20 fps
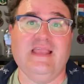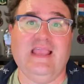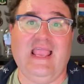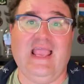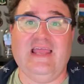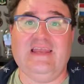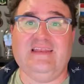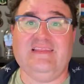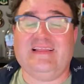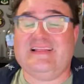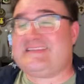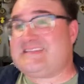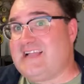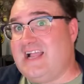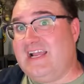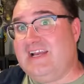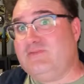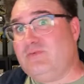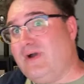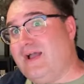And that's
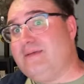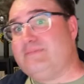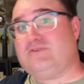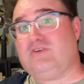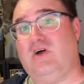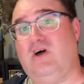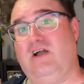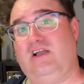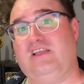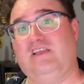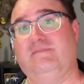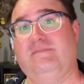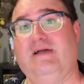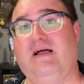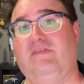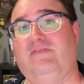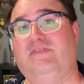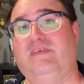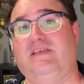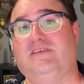kind of why I'm talking
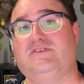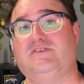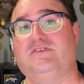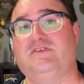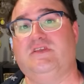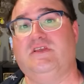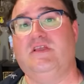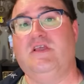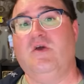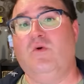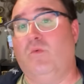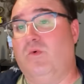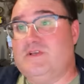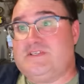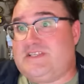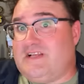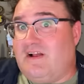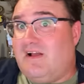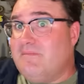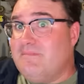about this.
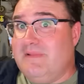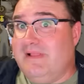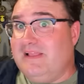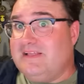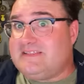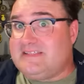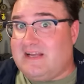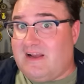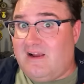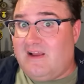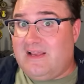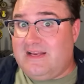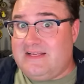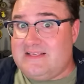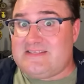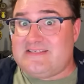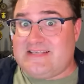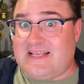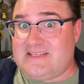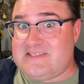Was there a military
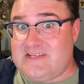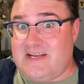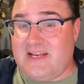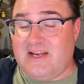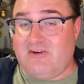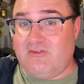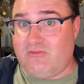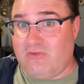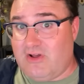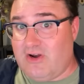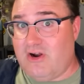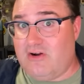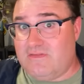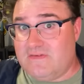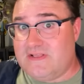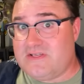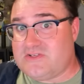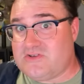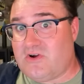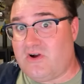necessity to run over
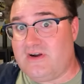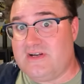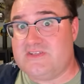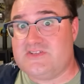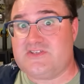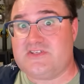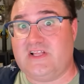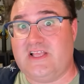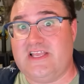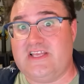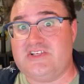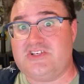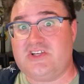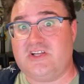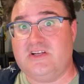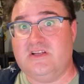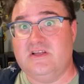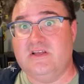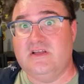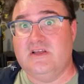this art
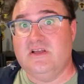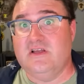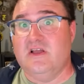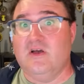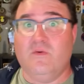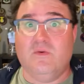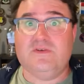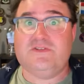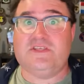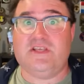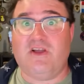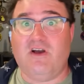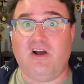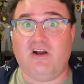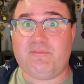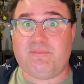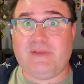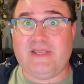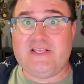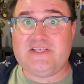installation? Was the
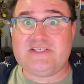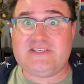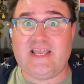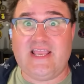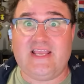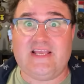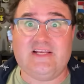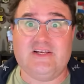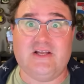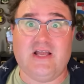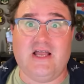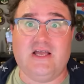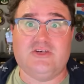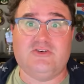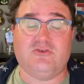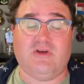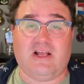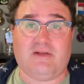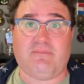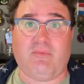art piece taking a
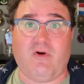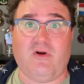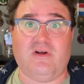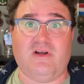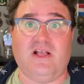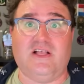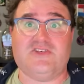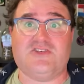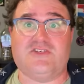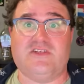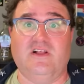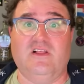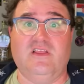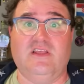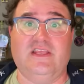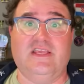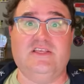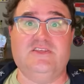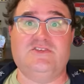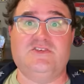direct part in
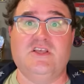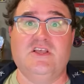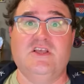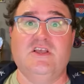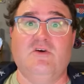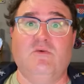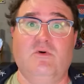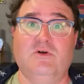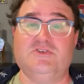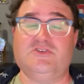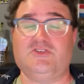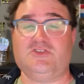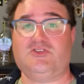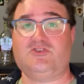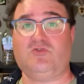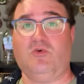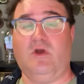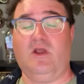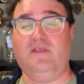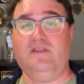hostilities? Was
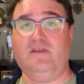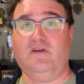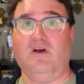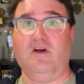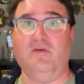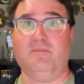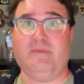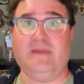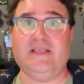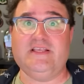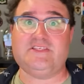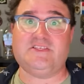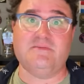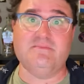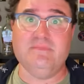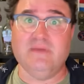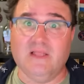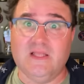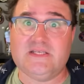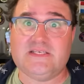destroying the art piece a
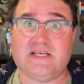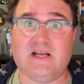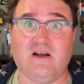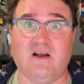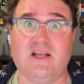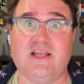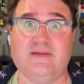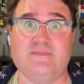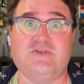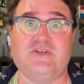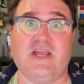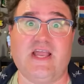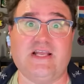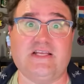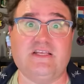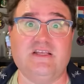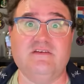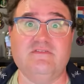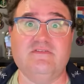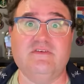military
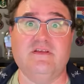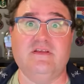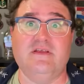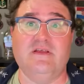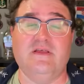objective?